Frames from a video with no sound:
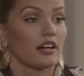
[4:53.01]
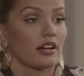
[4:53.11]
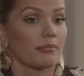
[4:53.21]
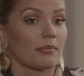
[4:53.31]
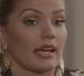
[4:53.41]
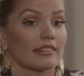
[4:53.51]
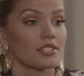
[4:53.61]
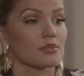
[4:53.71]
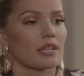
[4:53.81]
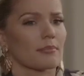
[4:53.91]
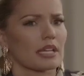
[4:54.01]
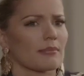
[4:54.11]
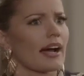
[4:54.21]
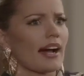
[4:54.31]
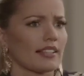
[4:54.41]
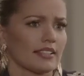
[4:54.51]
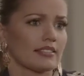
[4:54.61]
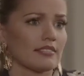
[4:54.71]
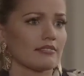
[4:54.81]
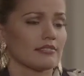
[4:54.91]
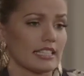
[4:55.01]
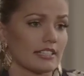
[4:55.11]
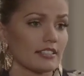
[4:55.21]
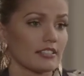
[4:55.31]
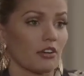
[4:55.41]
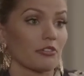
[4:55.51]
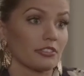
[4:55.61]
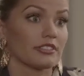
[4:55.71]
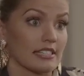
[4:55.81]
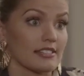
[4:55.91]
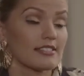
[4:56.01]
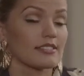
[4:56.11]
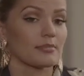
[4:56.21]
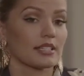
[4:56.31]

And this was something my island needed or needs,